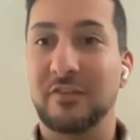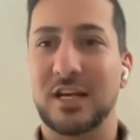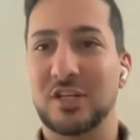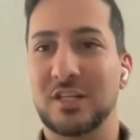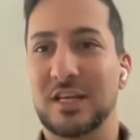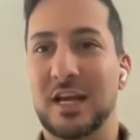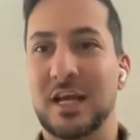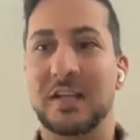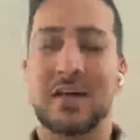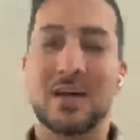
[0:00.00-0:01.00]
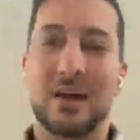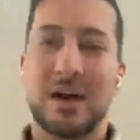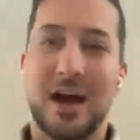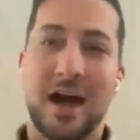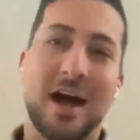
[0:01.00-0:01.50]
I have my first
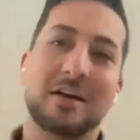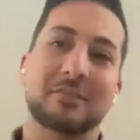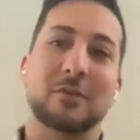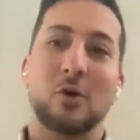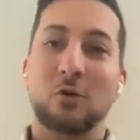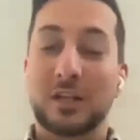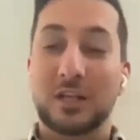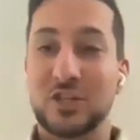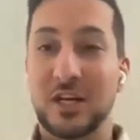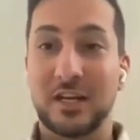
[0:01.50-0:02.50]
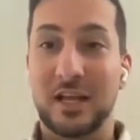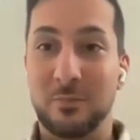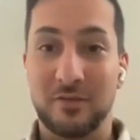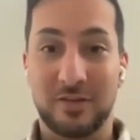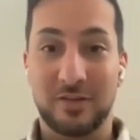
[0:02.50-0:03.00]
sessions, and I have,
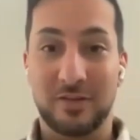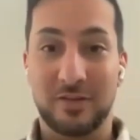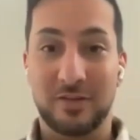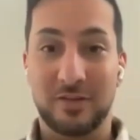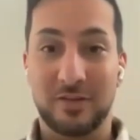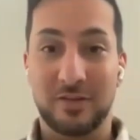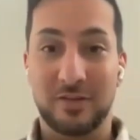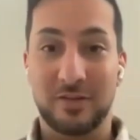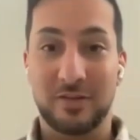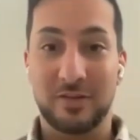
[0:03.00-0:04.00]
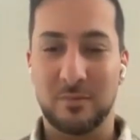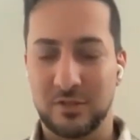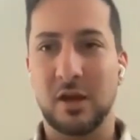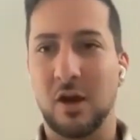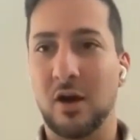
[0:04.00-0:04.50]
holy shit,
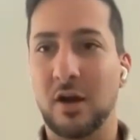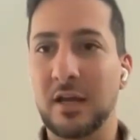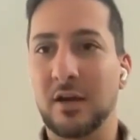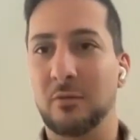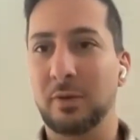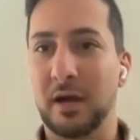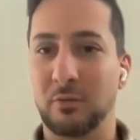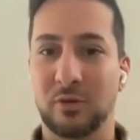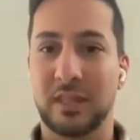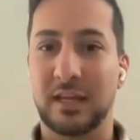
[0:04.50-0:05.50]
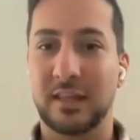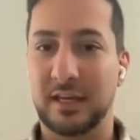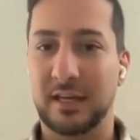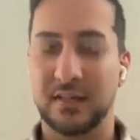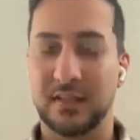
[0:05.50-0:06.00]
epiphanies coming up, you know, something
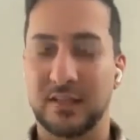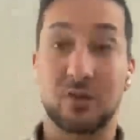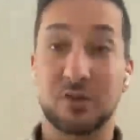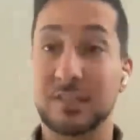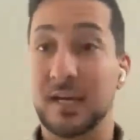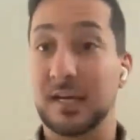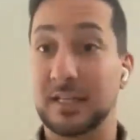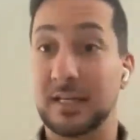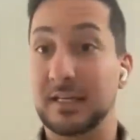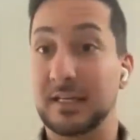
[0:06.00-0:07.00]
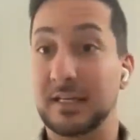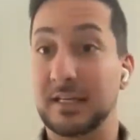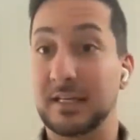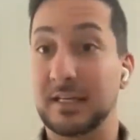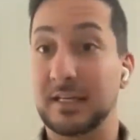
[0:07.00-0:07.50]
incomparable with anything else,
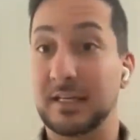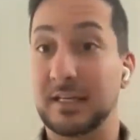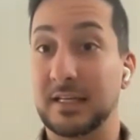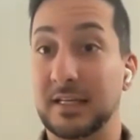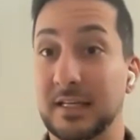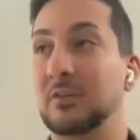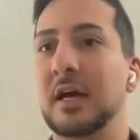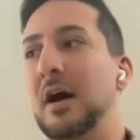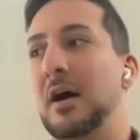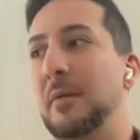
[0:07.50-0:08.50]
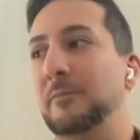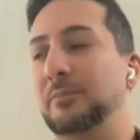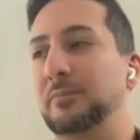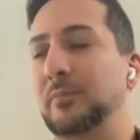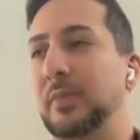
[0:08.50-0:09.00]
almost close to psychedelics, right?